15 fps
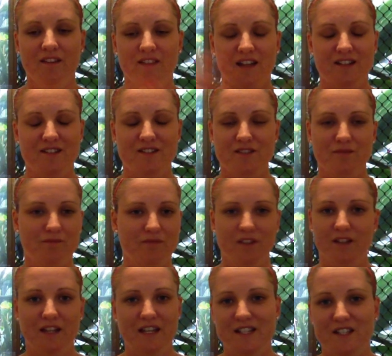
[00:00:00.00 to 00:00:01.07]
that's
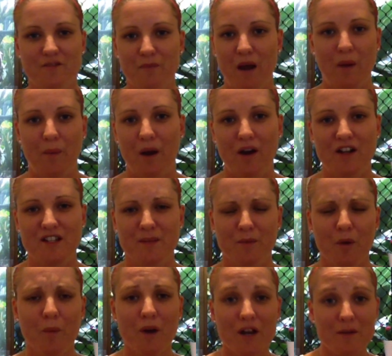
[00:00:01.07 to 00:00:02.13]
the least of my worries. I'm
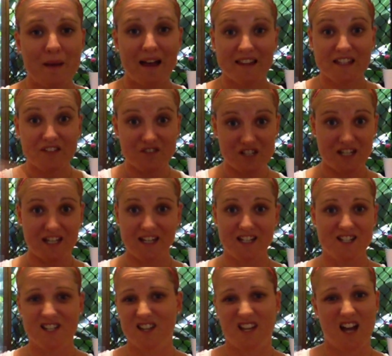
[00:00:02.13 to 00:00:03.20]
not worried about lifting it
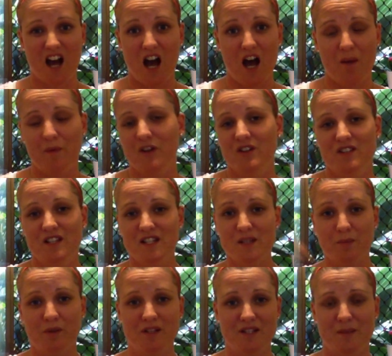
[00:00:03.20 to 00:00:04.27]
into the car because it
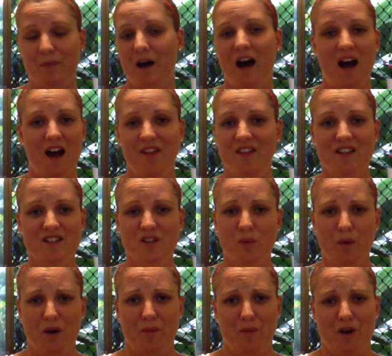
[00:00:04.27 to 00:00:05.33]
splits apart. That's not
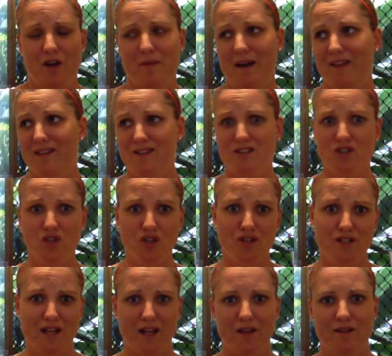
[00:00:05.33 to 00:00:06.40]
what I'm worried about. That's 2
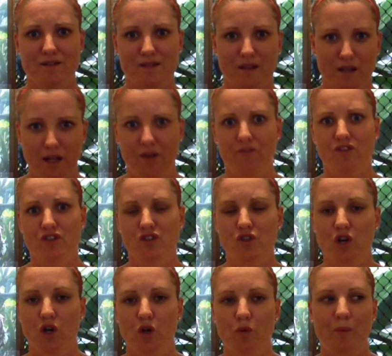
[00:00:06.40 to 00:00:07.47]
seconds that you have to
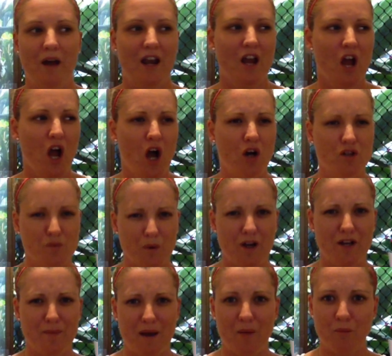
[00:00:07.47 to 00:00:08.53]
struggle, but I was
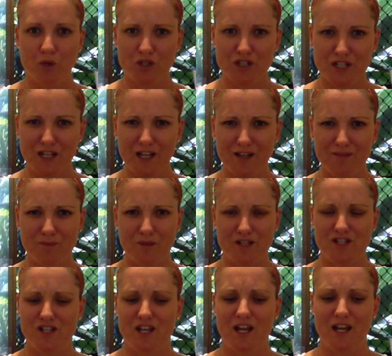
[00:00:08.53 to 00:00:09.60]
worried about pushing it
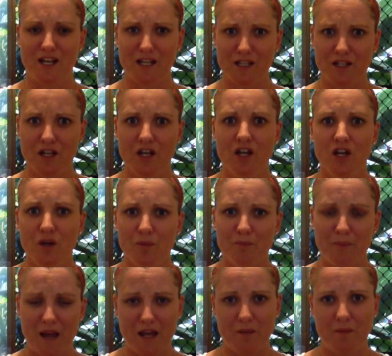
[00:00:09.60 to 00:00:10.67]
once you get a
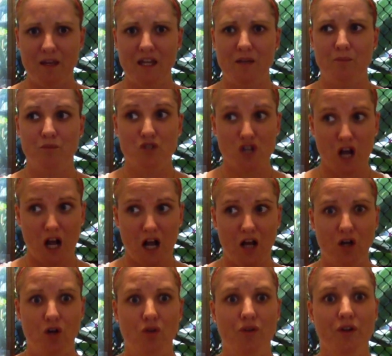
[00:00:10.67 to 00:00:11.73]
baby,
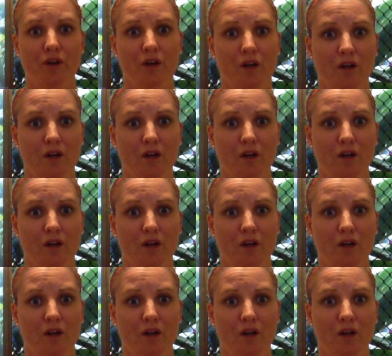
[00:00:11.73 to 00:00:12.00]
child,